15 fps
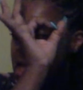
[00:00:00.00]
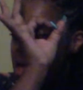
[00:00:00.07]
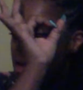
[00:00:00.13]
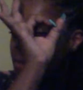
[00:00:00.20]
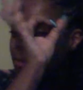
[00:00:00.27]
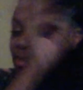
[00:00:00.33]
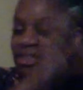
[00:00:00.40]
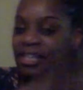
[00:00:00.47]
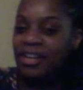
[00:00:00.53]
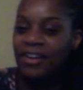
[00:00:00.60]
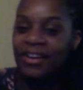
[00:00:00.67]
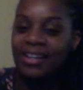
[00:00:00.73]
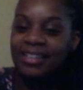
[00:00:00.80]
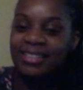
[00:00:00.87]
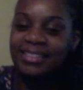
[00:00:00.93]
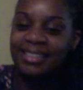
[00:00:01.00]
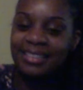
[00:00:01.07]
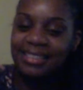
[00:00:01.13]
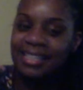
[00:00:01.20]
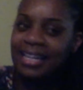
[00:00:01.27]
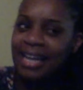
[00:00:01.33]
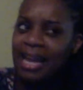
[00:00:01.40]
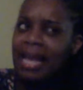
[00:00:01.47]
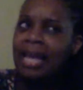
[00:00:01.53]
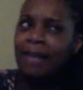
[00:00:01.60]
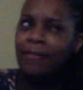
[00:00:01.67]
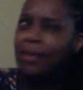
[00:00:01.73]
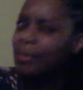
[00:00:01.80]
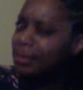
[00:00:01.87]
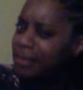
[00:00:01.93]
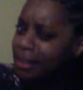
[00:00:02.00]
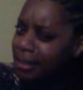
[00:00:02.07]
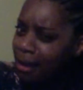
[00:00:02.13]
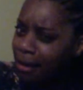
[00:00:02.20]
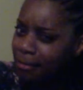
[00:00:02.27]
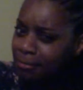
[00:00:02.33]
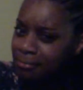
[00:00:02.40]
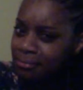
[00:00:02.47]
was curious to see if he was going to come.